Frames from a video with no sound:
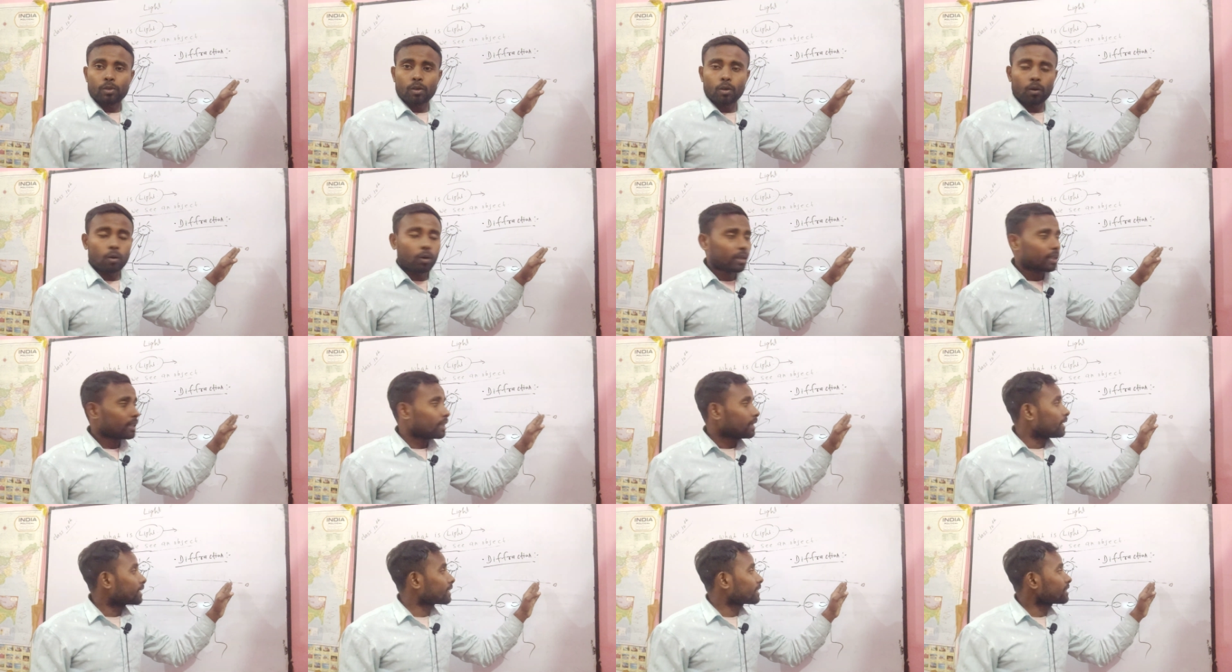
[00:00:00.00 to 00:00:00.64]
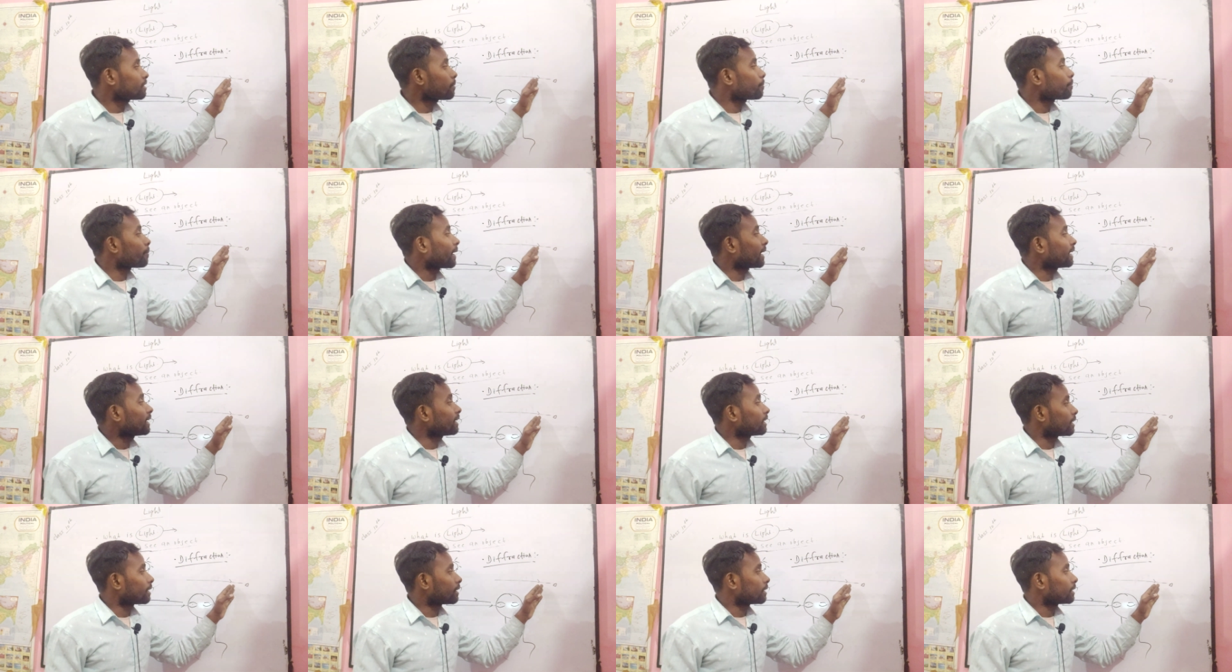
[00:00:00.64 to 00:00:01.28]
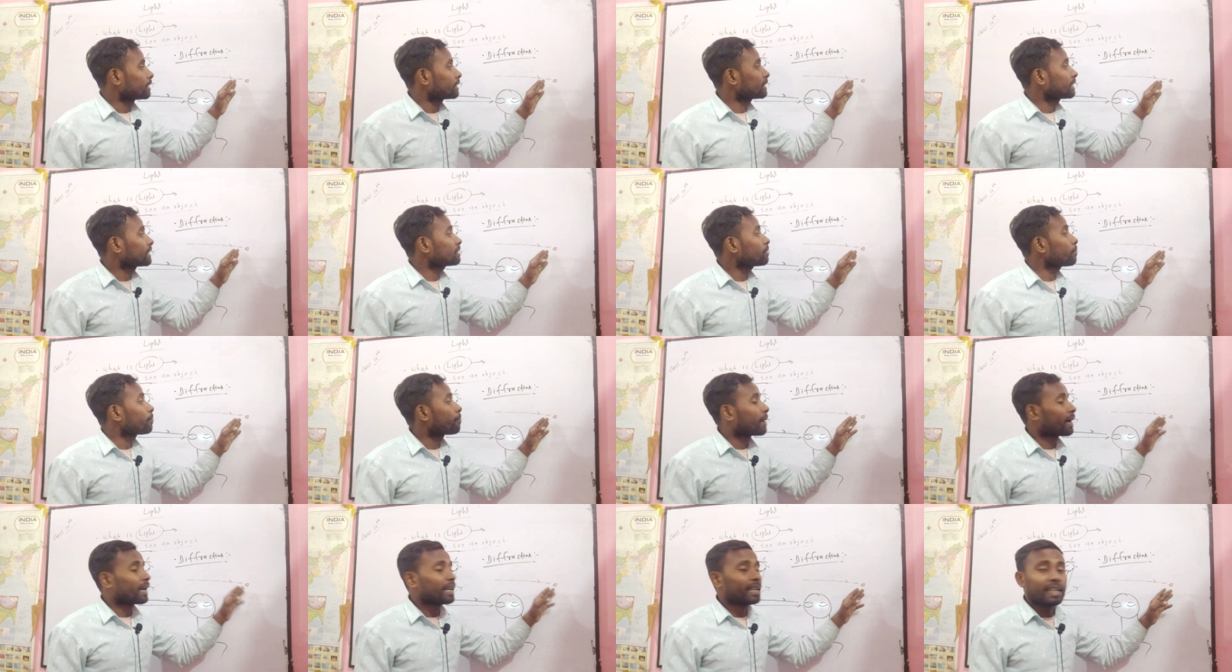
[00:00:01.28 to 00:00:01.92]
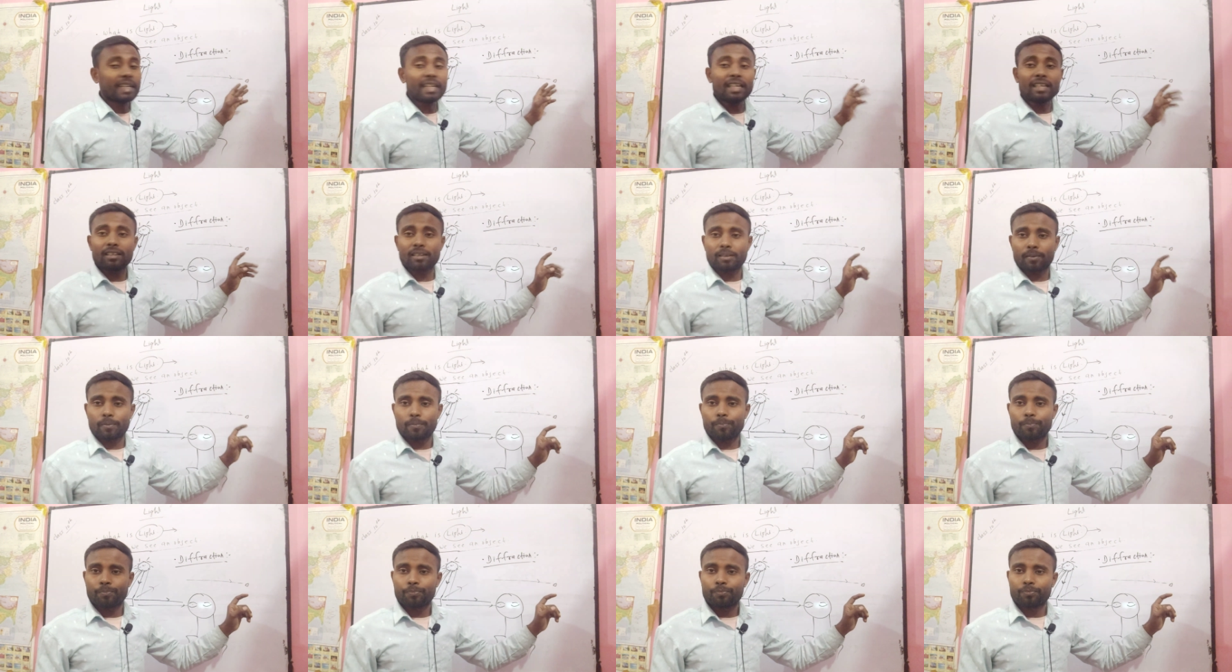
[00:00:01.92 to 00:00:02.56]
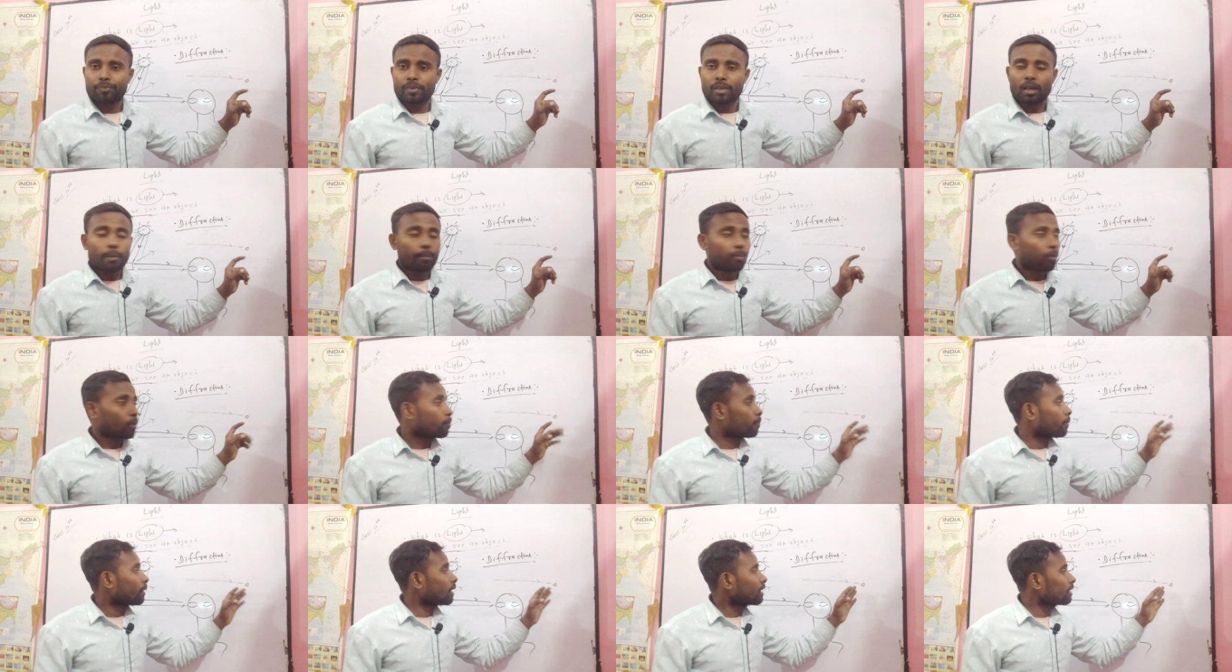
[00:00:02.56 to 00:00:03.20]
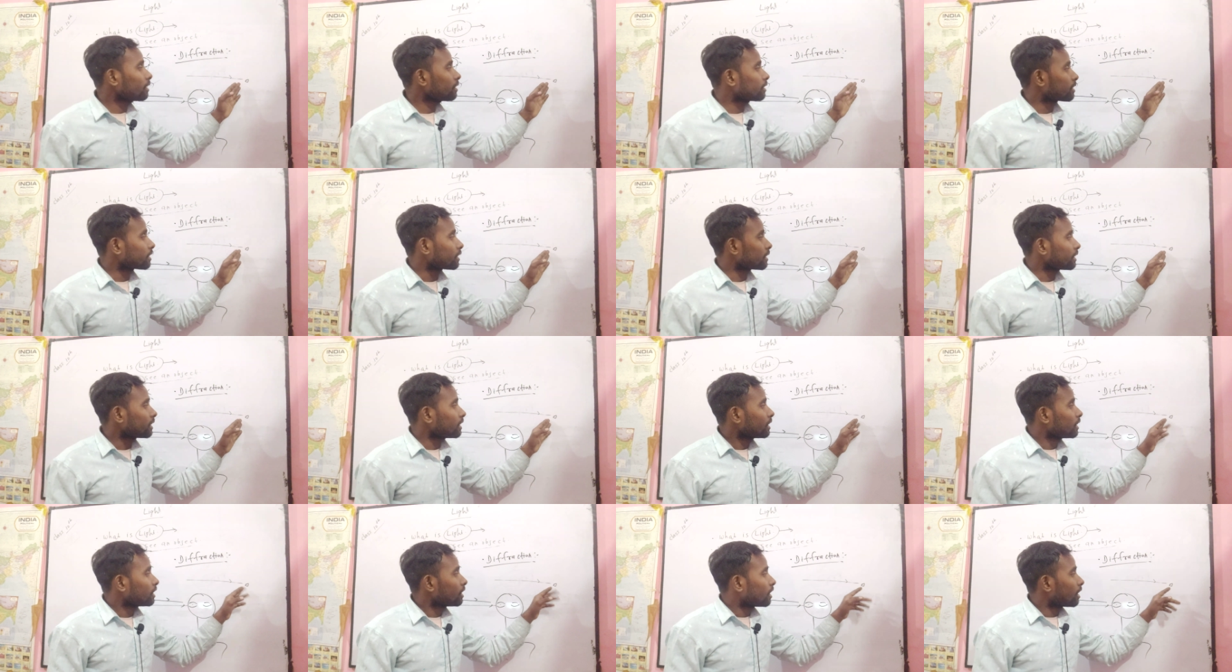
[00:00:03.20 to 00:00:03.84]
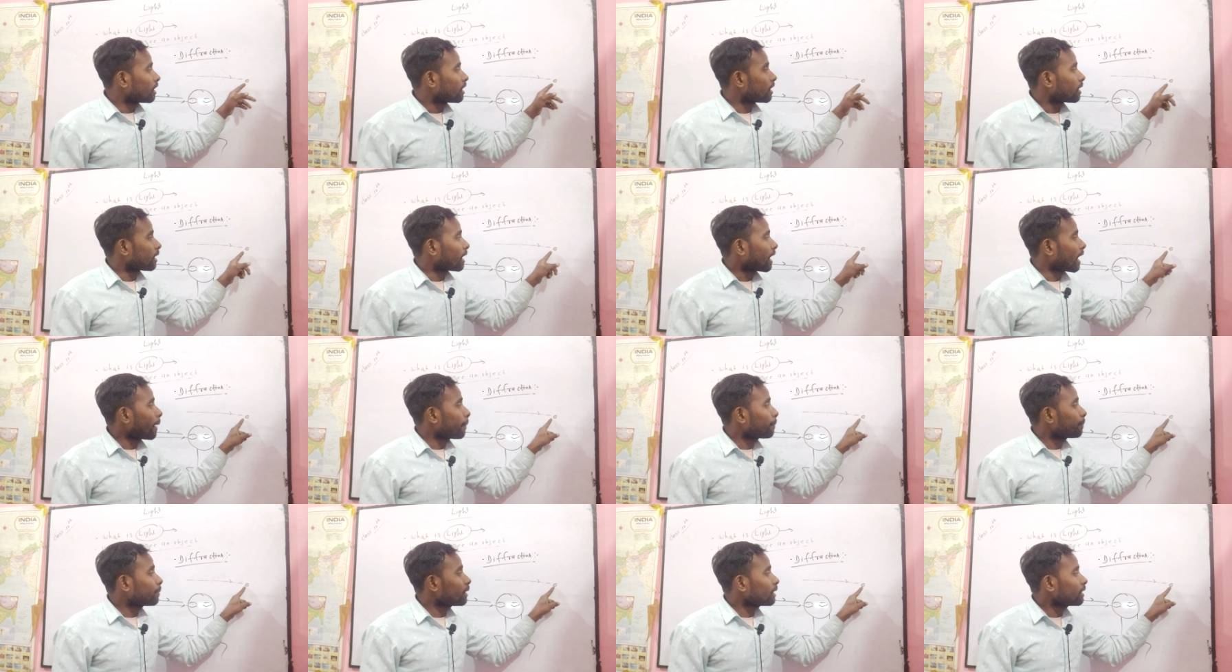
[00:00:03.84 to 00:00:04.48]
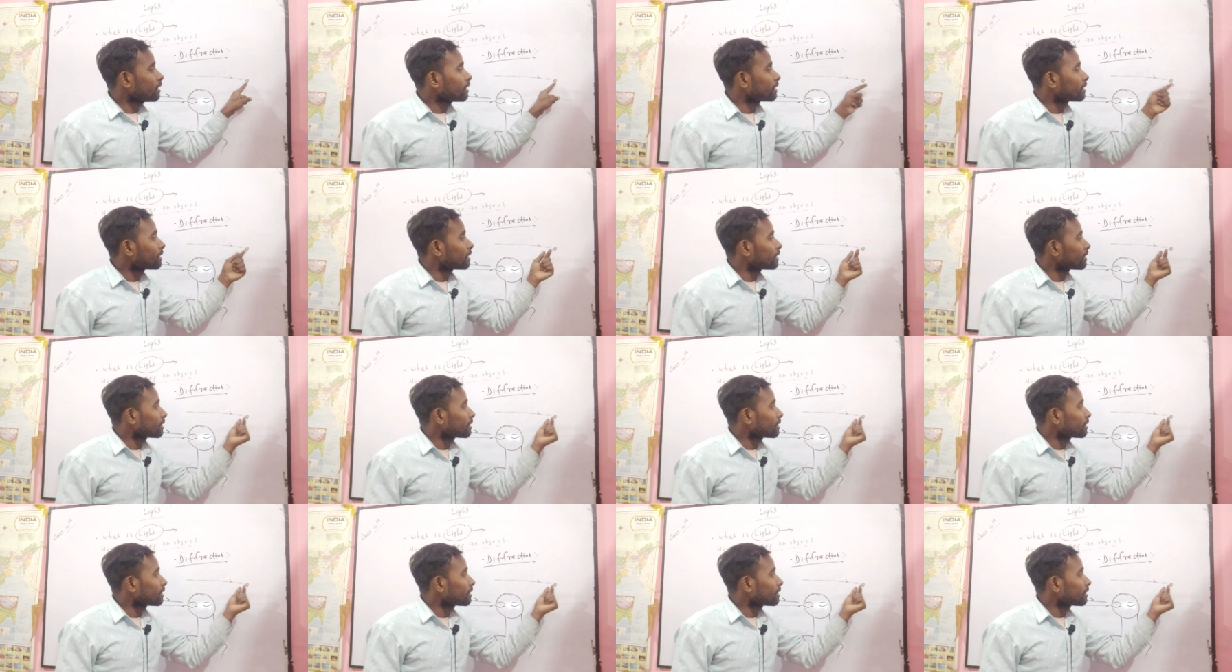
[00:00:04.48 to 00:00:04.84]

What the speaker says: or it has a bending property after